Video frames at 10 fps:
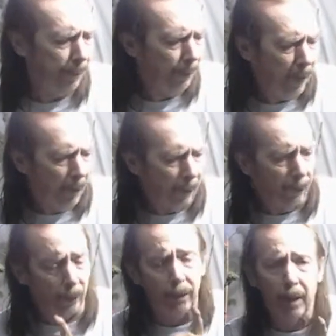
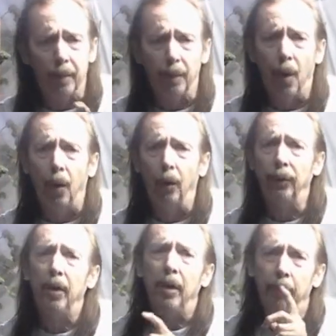before you get
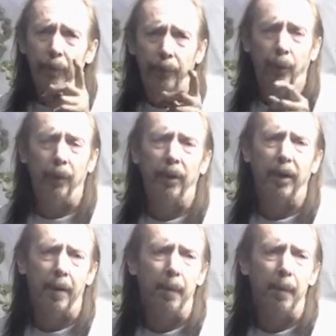mold, before you get